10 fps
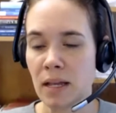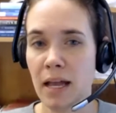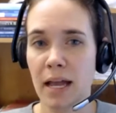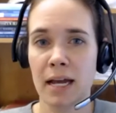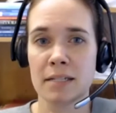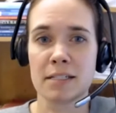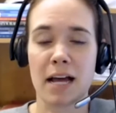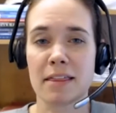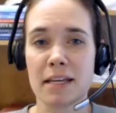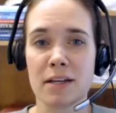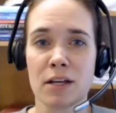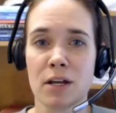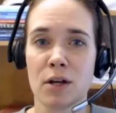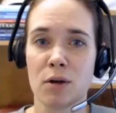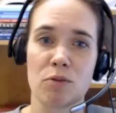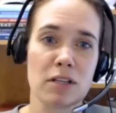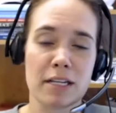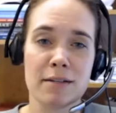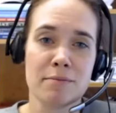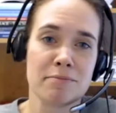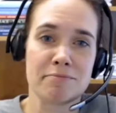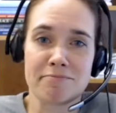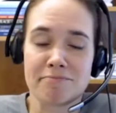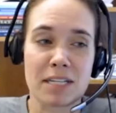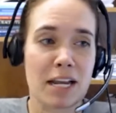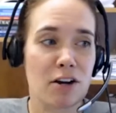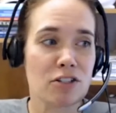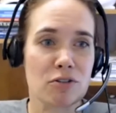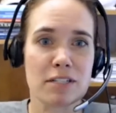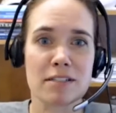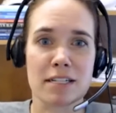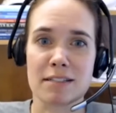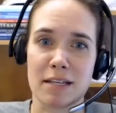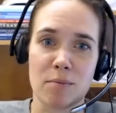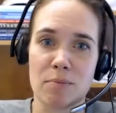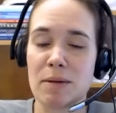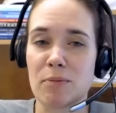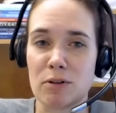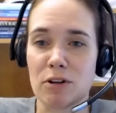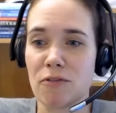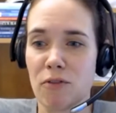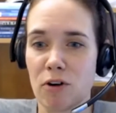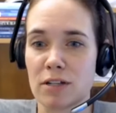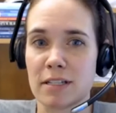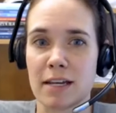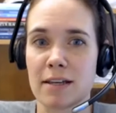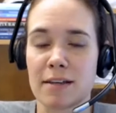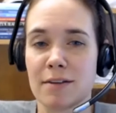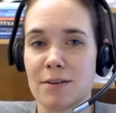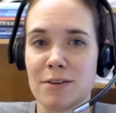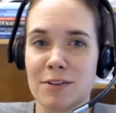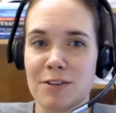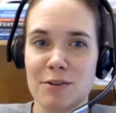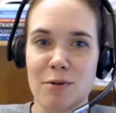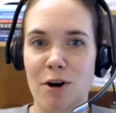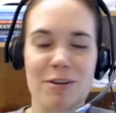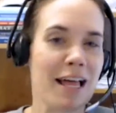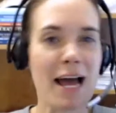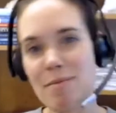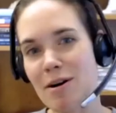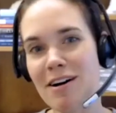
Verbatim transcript: And I think really the characteristics that people look for is like you are reliable,